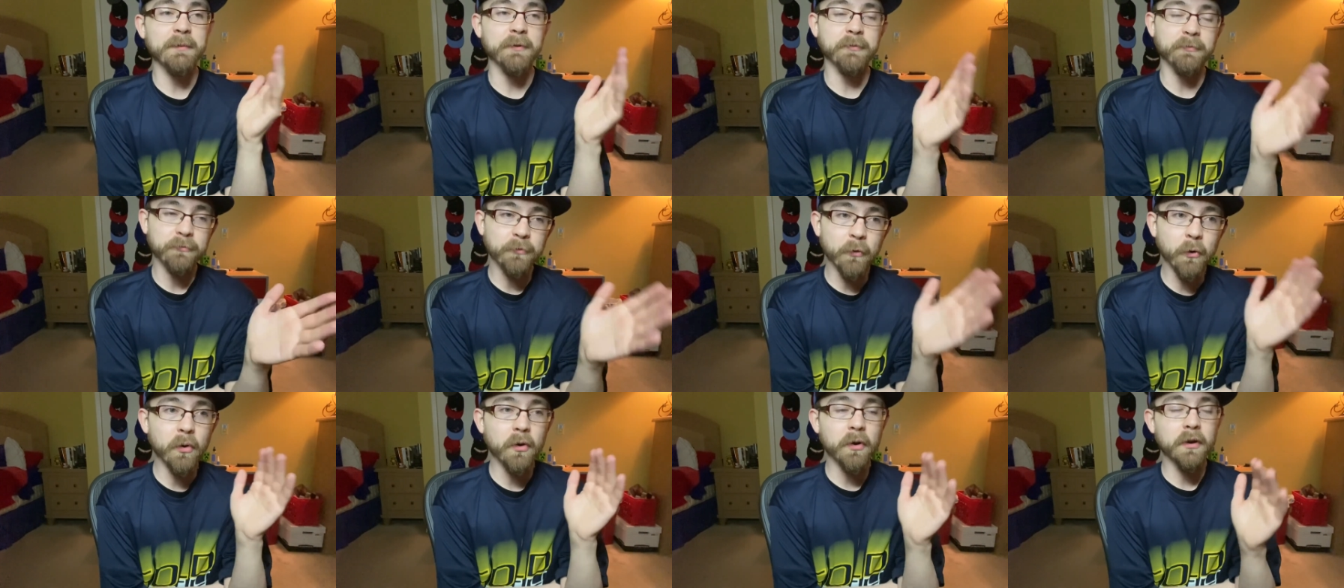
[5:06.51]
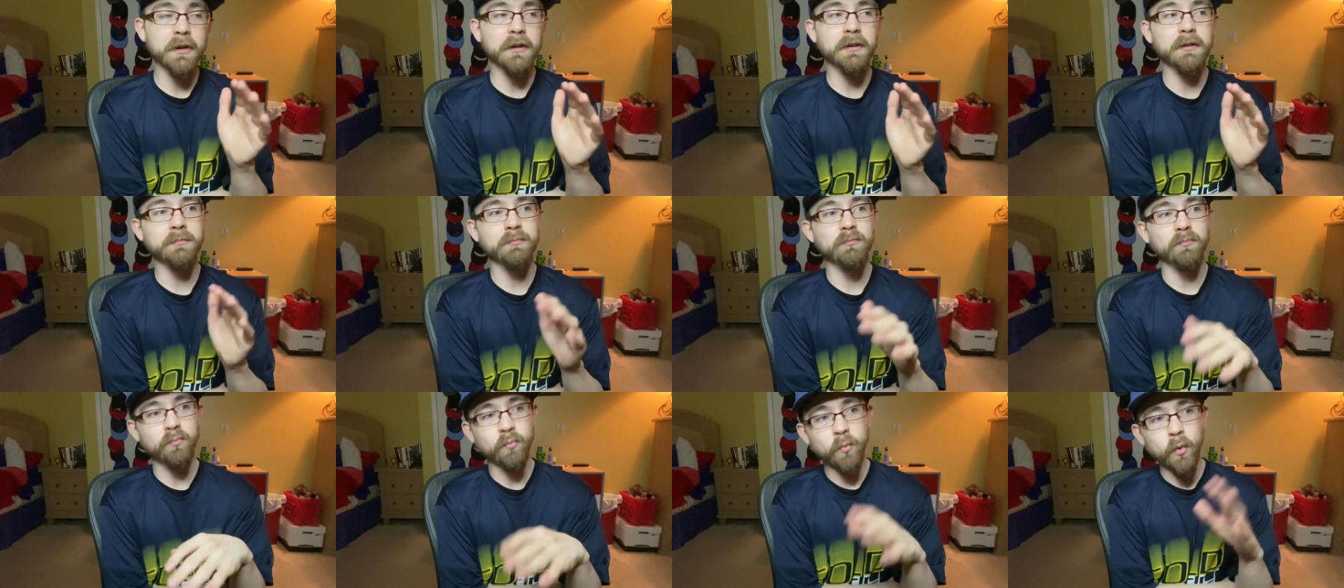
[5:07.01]
A
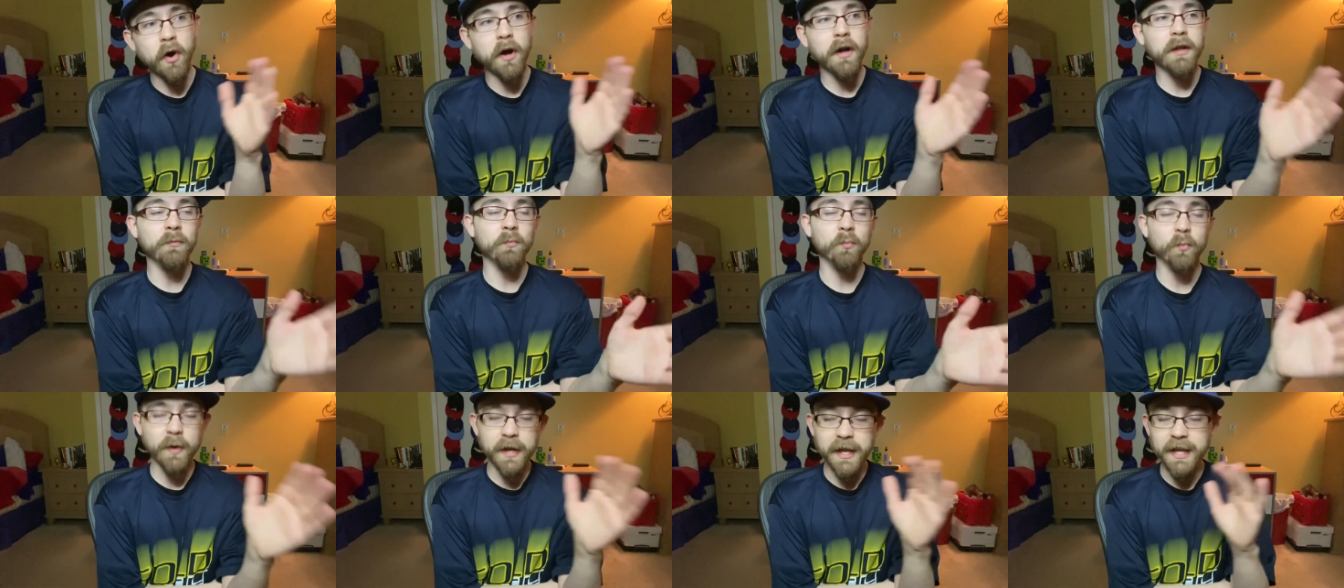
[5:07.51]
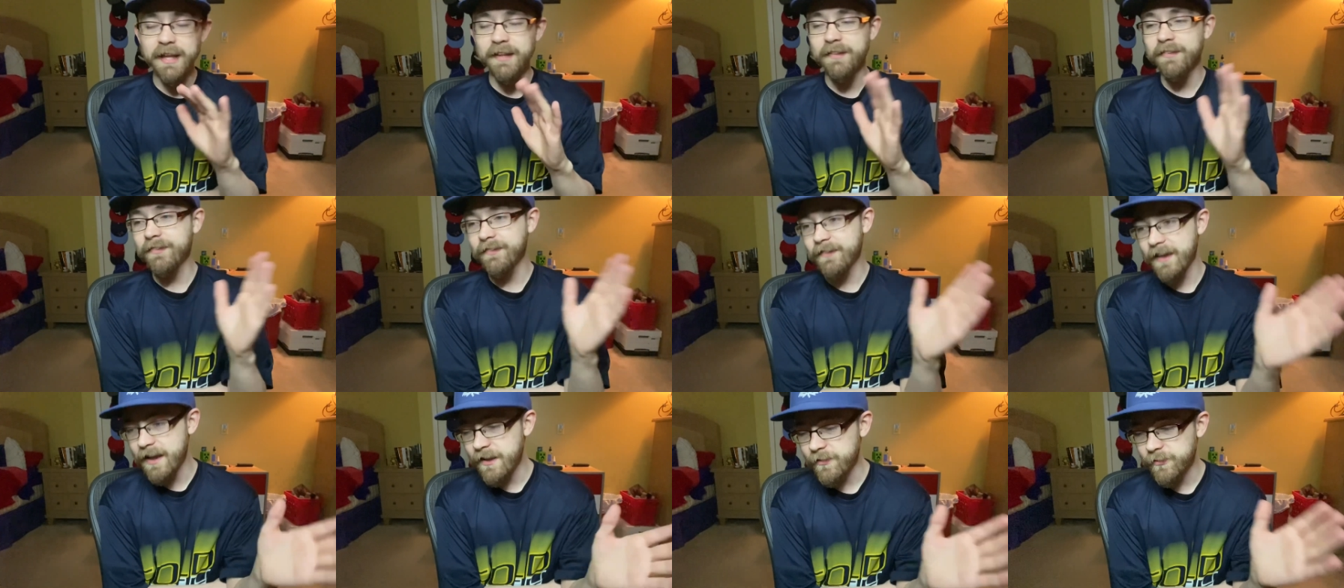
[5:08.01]
4-1 win
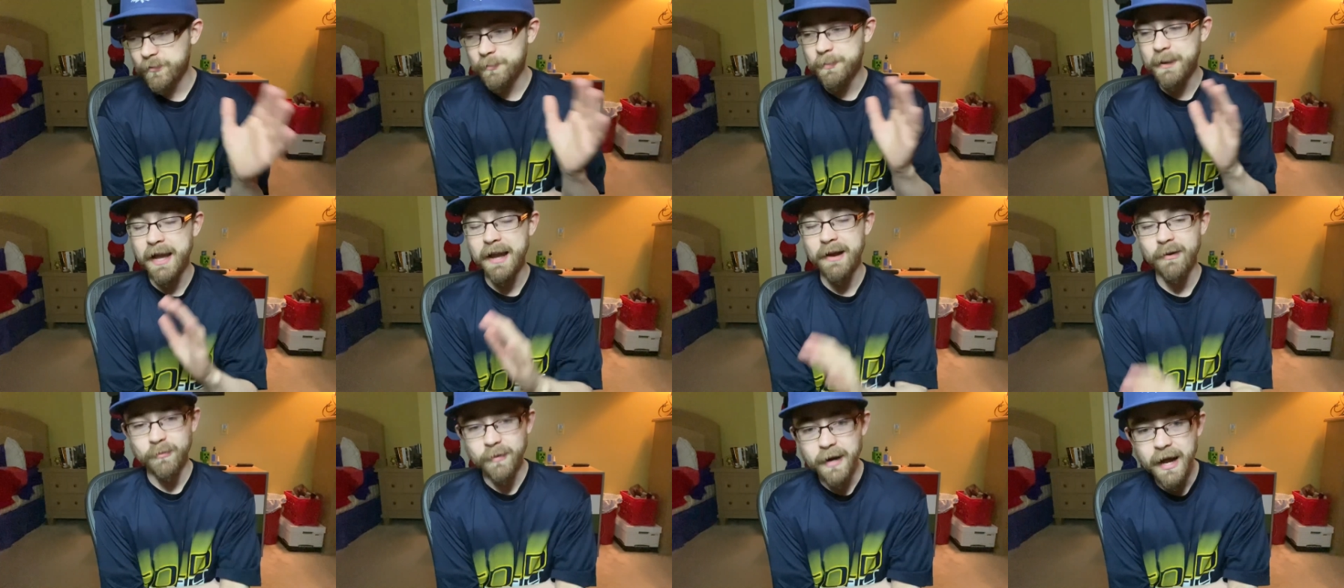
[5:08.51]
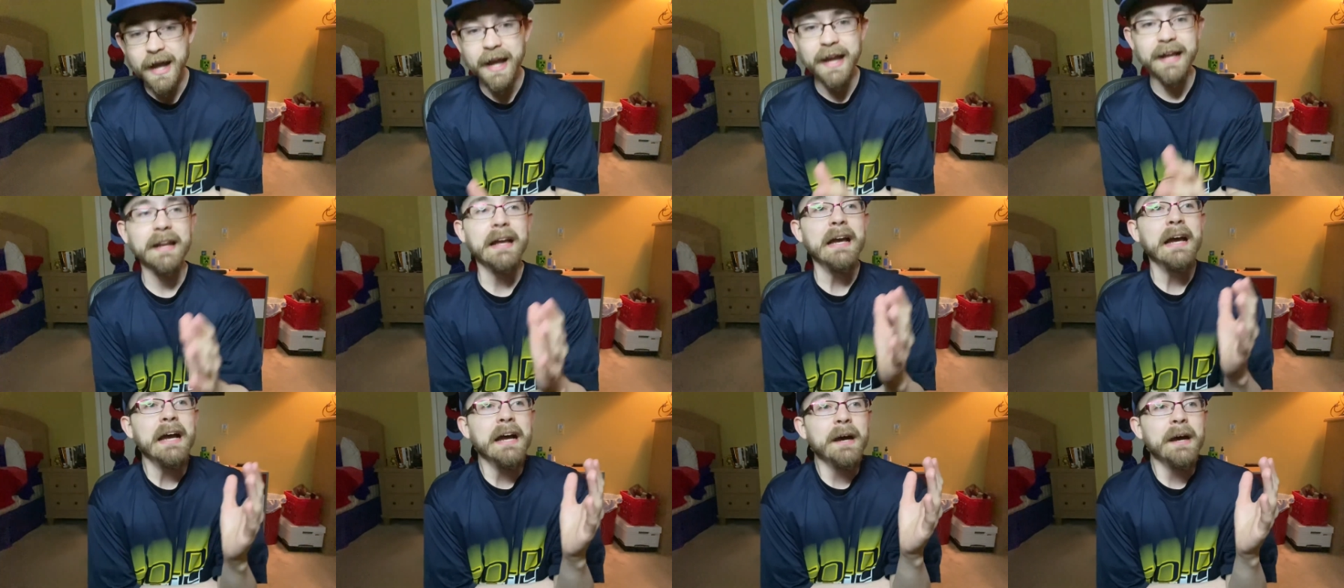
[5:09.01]
sounds about right.